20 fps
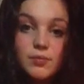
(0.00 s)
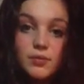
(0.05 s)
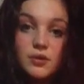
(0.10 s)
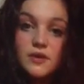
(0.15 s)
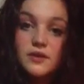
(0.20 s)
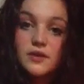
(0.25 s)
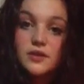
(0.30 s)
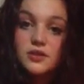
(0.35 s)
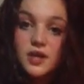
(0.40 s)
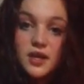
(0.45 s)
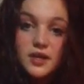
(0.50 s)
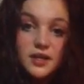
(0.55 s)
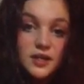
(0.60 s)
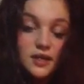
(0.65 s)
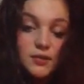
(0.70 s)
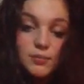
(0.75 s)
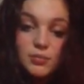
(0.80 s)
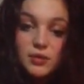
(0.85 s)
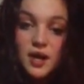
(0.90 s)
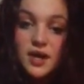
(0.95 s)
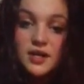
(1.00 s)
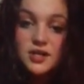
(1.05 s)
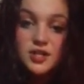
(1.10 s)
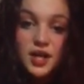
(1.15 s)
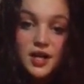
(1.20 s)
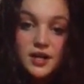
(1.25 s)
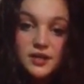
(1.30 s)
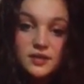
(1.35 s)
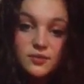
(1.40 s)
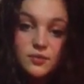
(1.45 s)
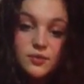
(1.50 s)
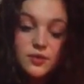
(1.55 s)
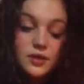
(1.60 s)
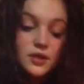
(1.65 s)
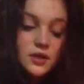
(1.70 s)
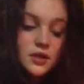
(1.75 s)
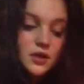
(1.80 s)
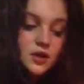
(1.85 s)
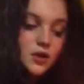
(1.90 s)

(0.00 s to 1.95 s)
or you're trying to get a project, or